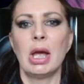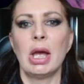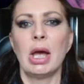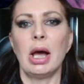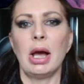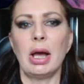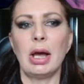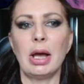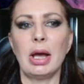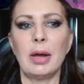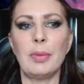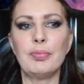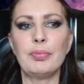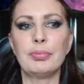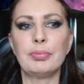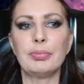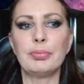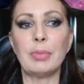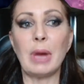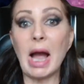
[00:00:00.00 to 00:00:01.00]

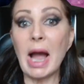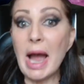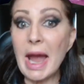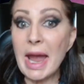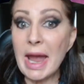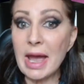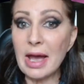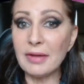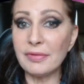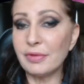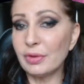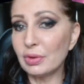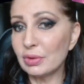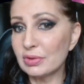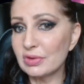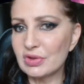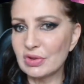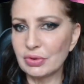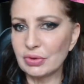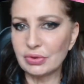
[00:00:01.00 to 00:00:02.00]
I have
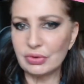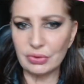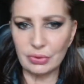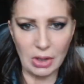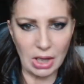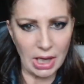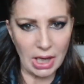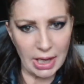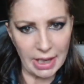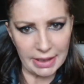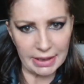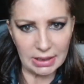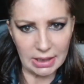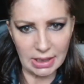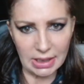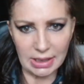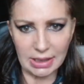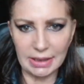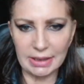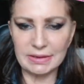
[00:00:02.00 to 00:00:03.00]
also to
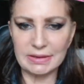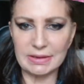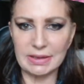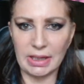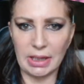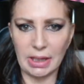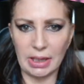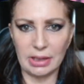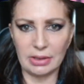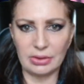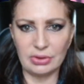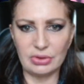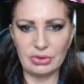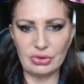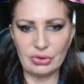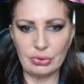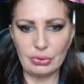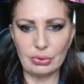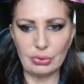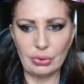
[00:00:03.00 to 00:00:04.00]
highlight and
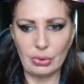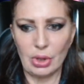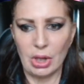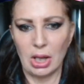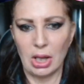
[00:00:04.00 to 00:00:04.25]
to